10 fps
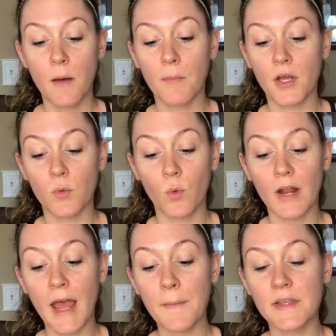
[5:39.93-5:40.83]
But what
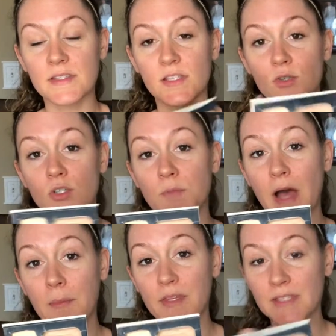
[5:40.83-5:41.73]
happens is you just
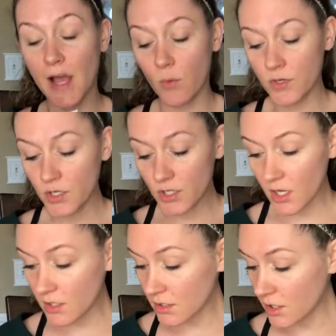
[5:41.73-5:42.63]
pop this out when you're
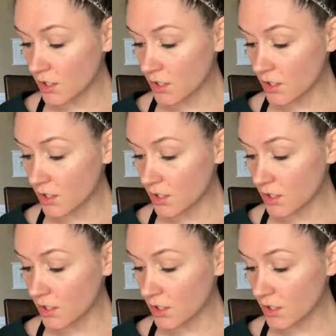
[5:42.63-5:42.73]
done.